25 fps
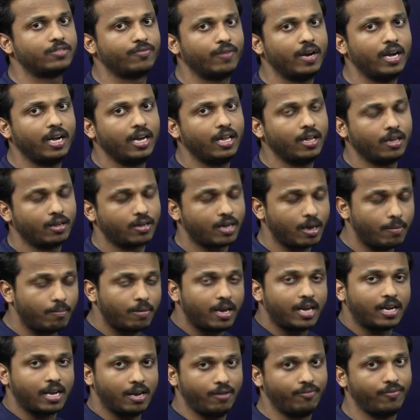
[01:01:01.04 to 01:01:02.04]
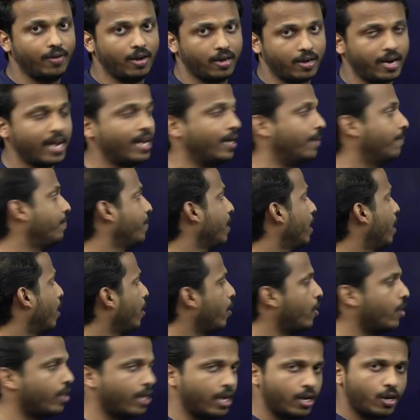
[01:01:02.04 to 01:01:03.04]
is filled, completely filled, right?
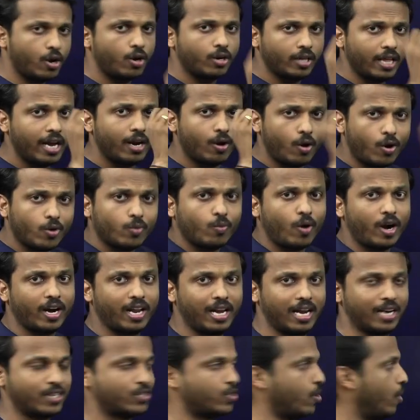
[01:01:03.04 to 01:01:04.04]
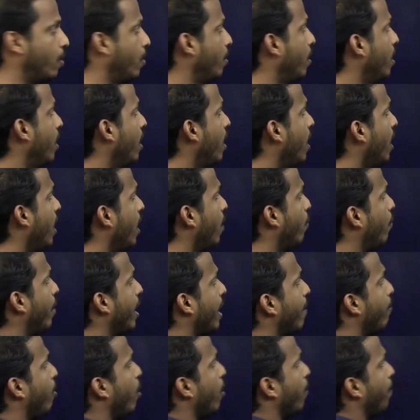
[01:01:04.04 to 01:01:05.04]
No, they don't want electron.
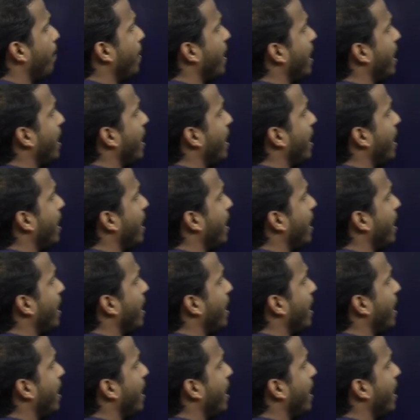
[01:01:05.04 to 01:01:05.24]
What about